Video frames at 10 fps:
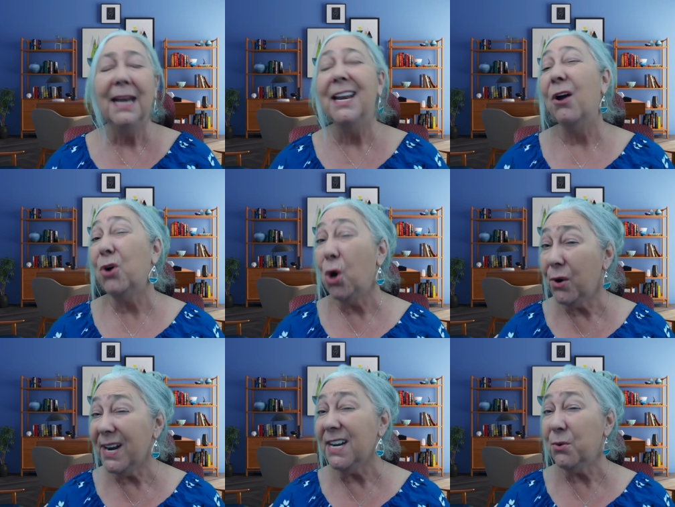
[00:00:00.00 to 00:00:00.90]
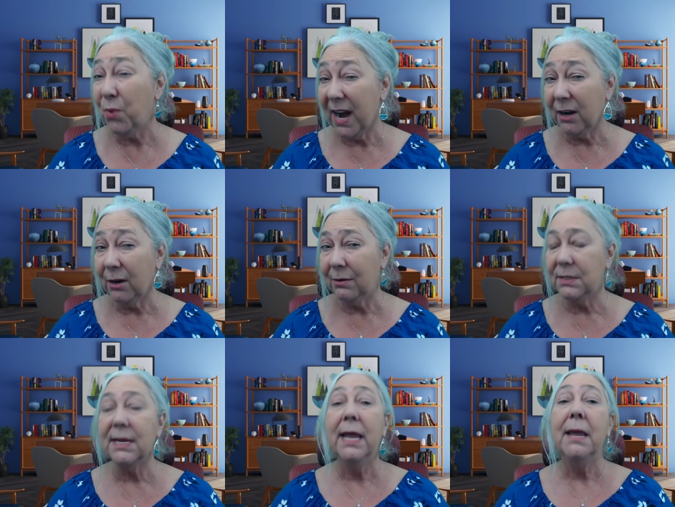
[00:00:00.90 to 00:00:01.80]
Now, according to
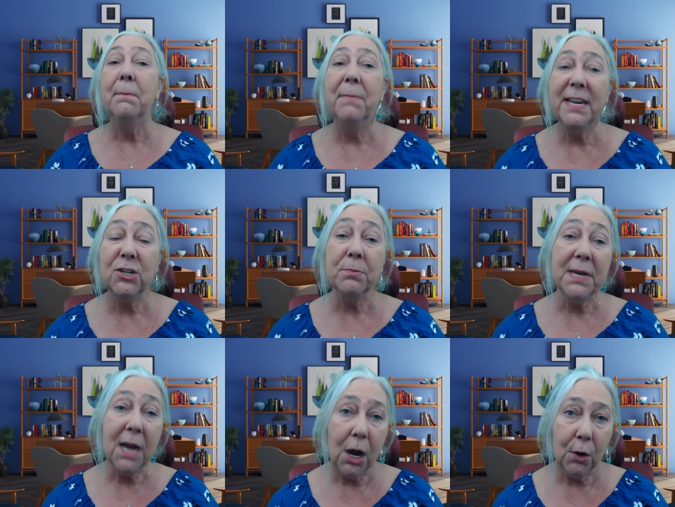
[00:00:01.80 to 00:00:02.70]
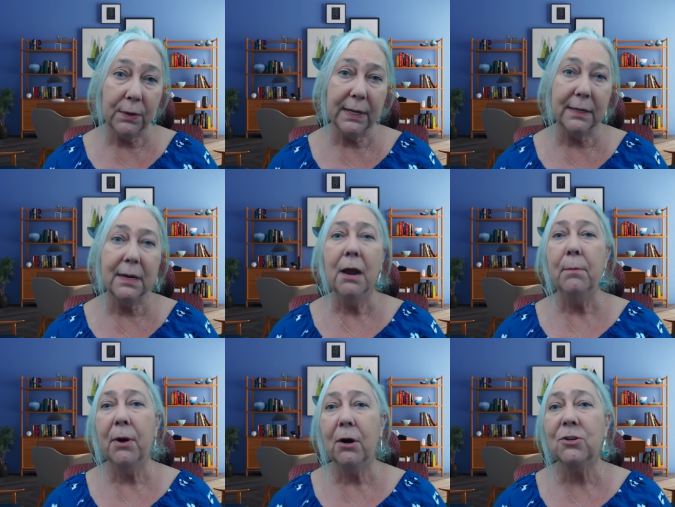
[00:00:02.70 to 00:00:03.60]
records, Benjamin Holden
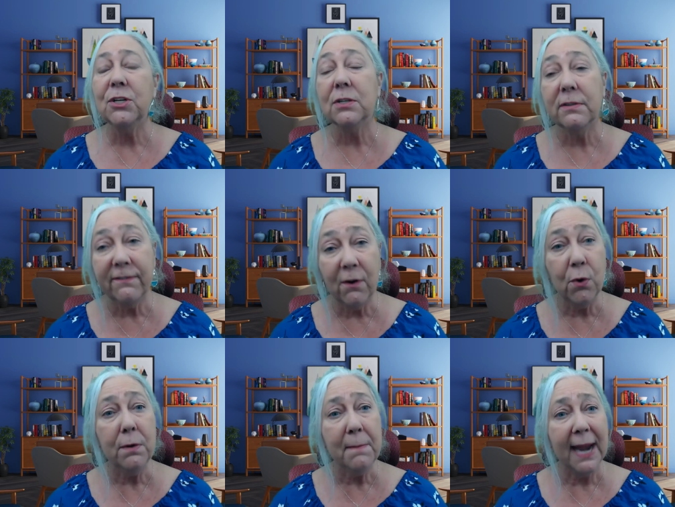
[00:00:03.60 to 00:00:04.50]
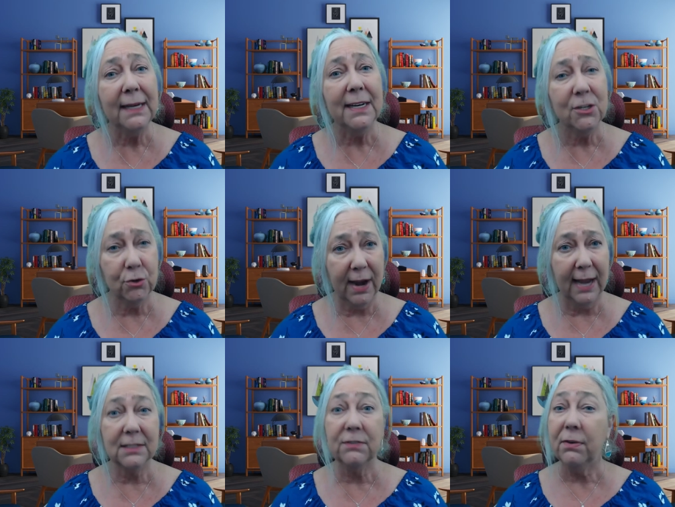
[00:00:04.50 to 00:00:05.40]
purchased four mainland
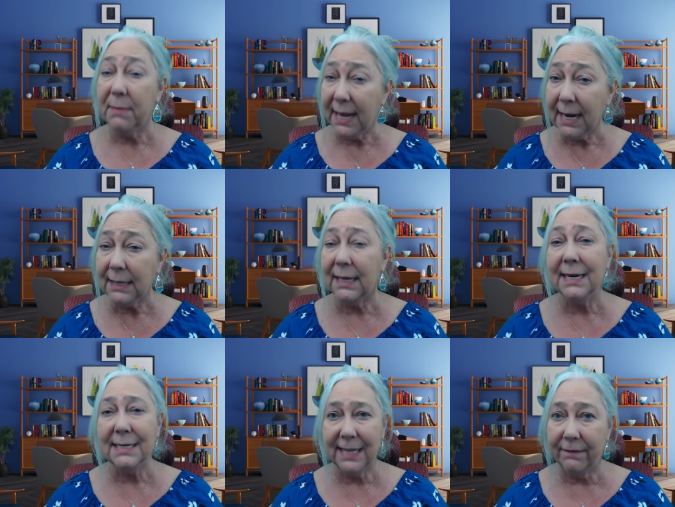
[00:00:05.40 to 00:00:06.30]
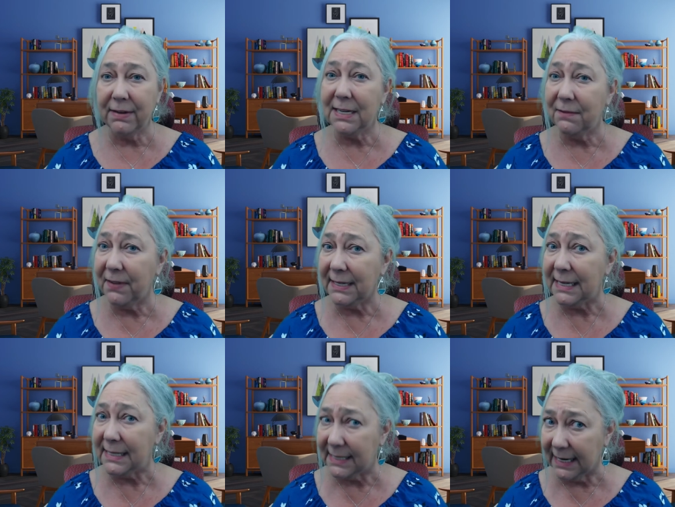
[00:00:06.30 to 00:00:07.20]
tracts from England in
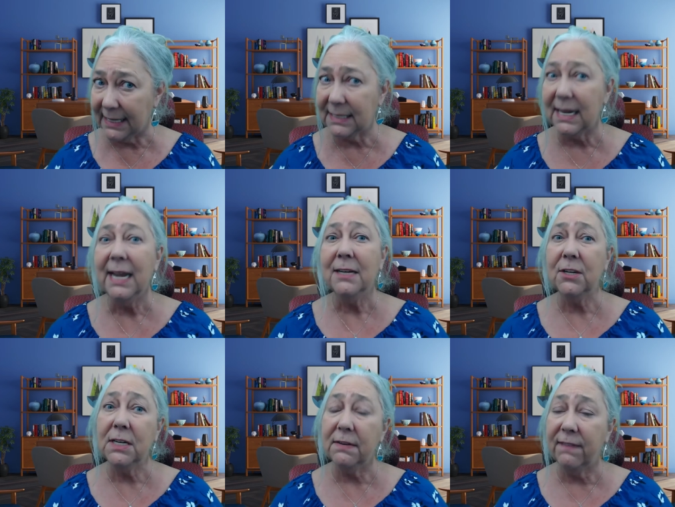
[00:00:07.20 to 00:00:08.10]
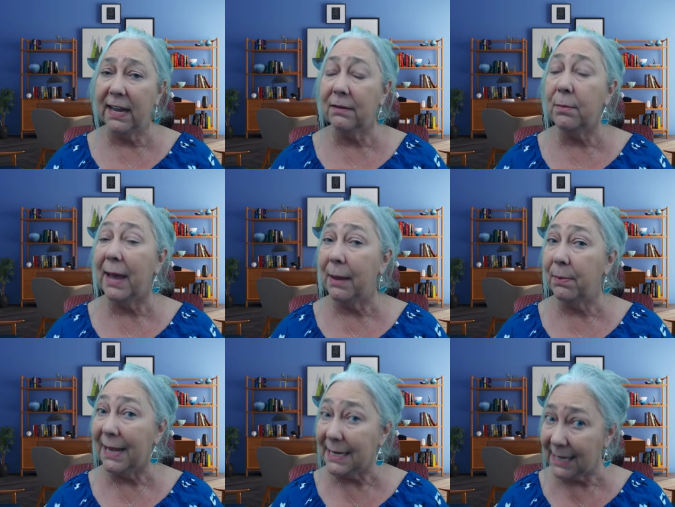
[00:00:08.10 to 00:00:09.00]
1756 to develop a
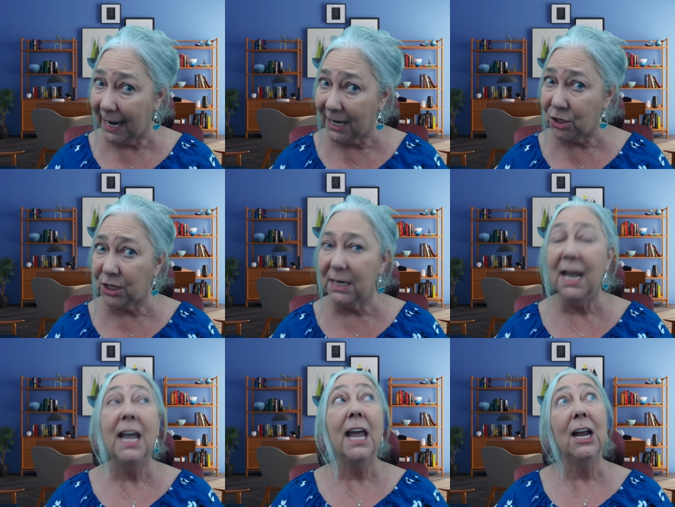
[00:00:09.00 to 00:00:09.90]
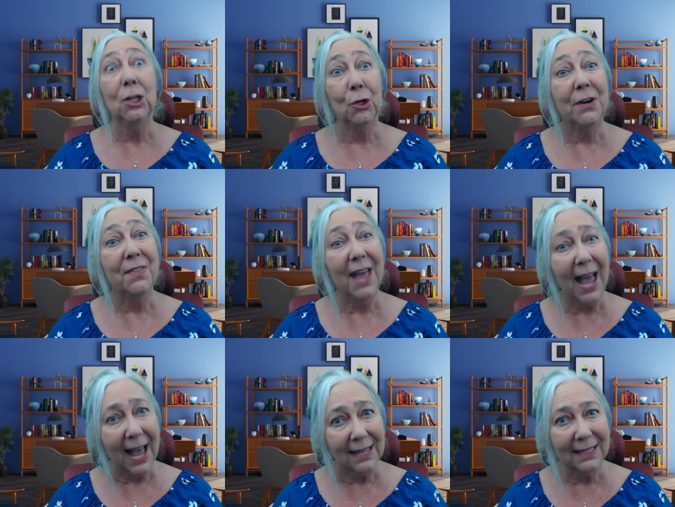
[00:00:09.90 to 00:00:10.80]
plantation, including the
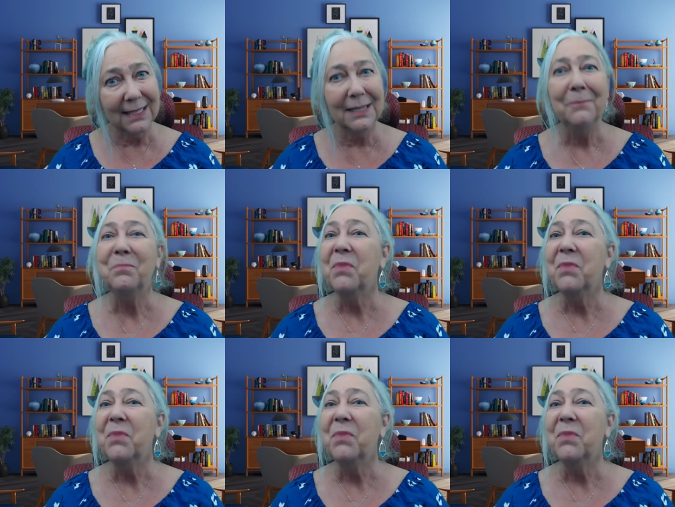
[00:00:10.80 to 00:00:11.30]
island.